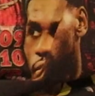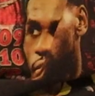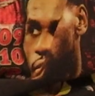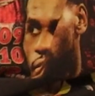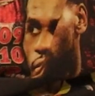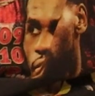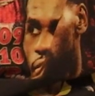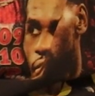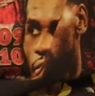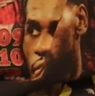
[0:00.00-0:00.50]

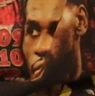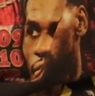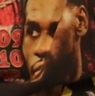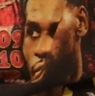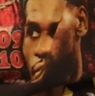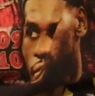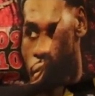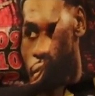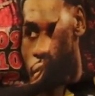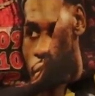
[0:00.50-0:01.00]

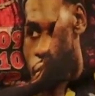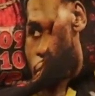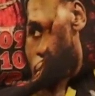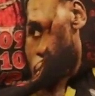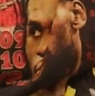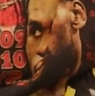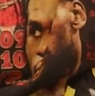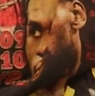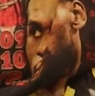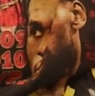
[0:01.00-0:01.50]

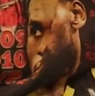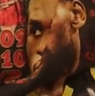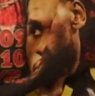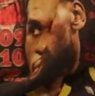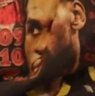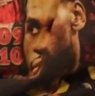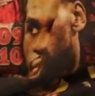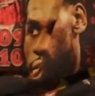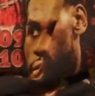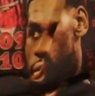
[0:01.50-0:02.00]

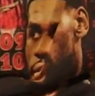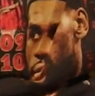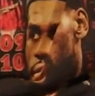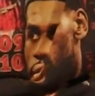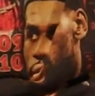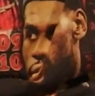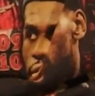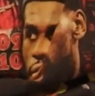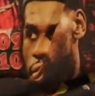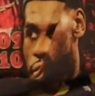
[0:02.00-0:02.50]

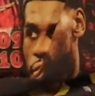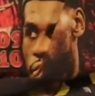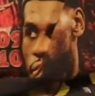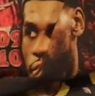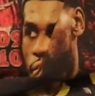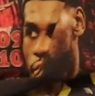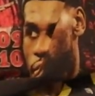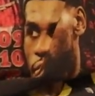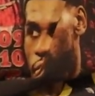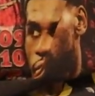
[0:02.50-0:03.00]

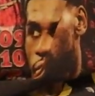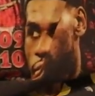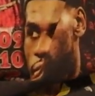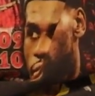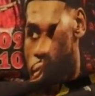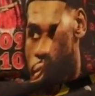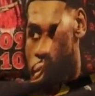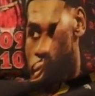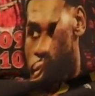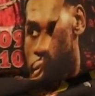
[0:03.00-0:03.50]

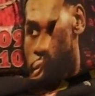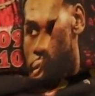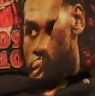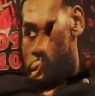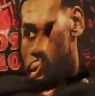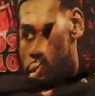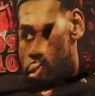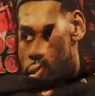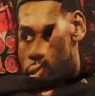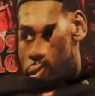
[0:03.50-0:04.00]

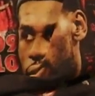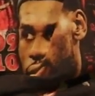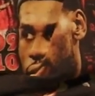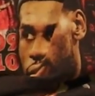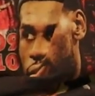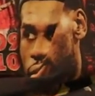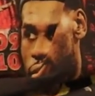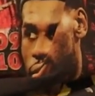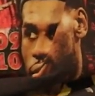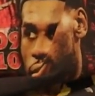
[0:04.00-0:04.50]

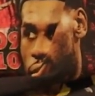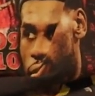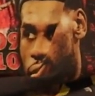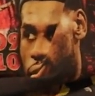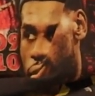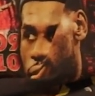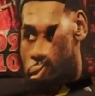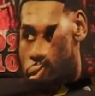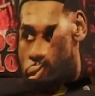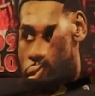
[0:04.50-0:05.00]

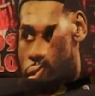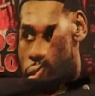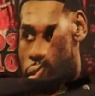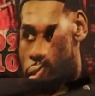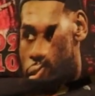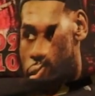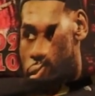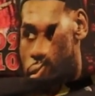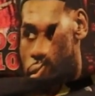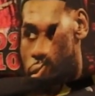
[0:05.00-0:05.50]

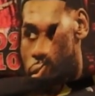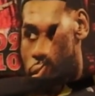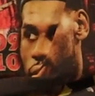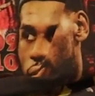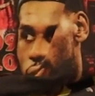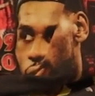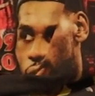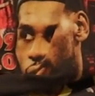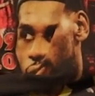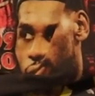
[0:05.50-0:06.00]

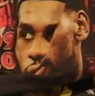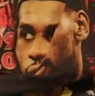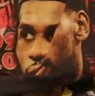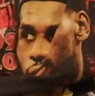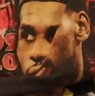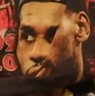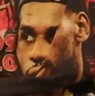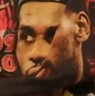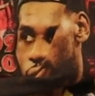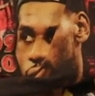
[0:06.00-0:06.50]

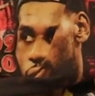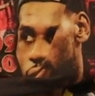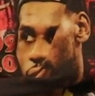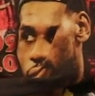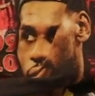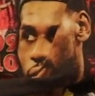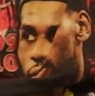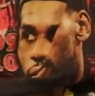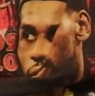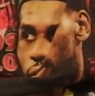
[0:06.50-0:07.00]

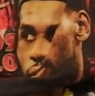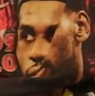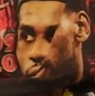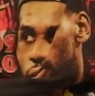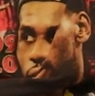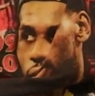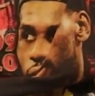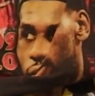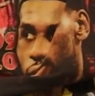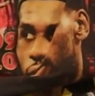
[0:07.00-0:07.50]

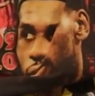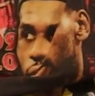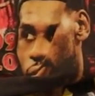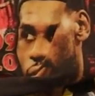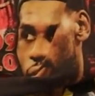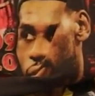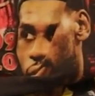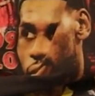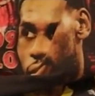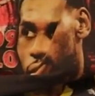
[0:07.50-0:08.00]
This person isn't speaking.